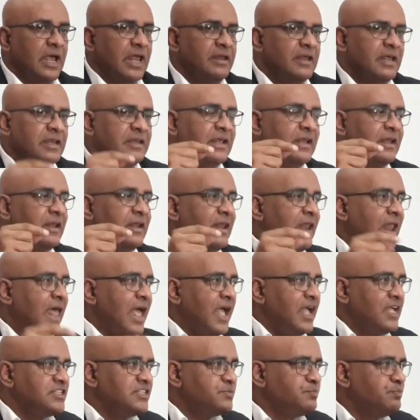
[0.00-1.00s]
And at the
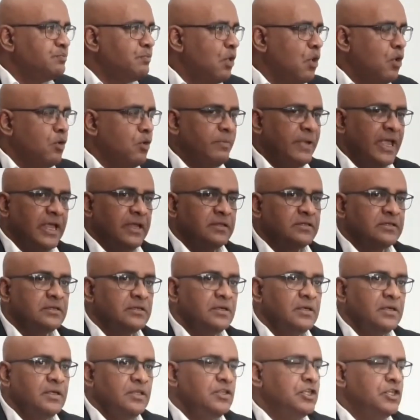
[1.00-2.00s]
last moment,
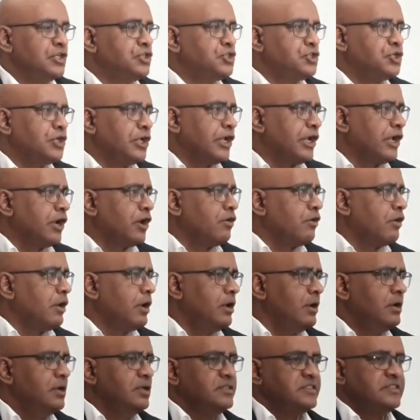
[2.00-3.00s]
the
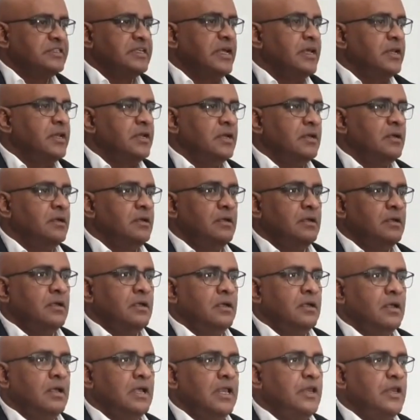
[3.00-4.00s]
chair said,
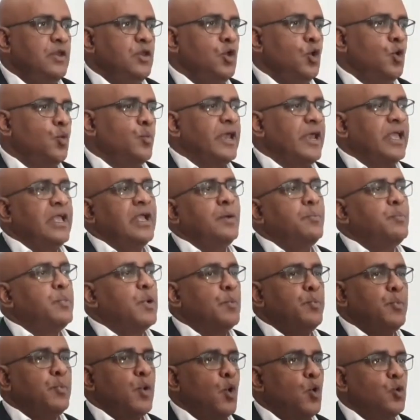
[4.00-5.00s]
can you bring a
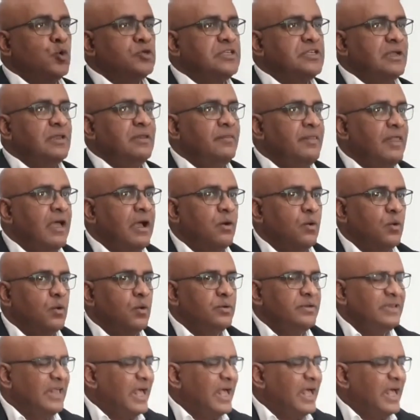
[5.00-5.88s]
proposal now?